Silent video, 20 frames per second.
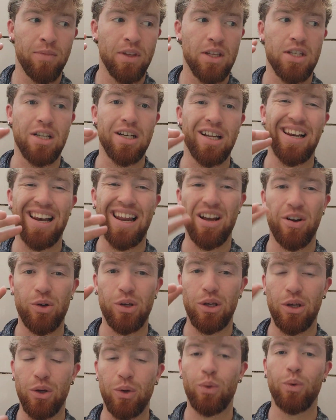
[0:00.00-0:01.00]
it's going to allow
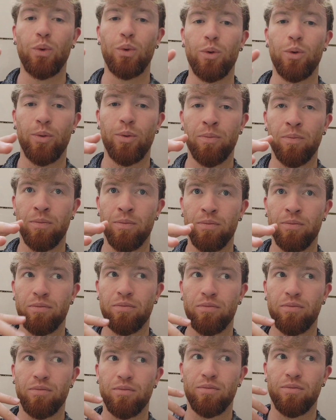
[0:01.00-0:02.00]
you
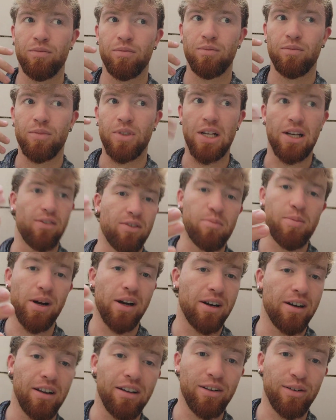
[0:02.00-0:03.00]
to live a
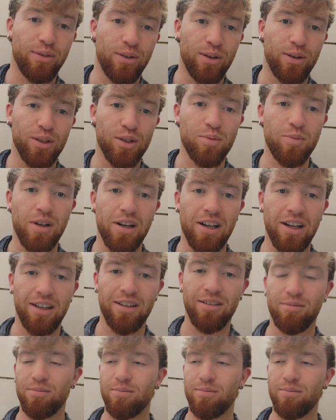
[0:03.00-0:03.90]
better life, ultimately.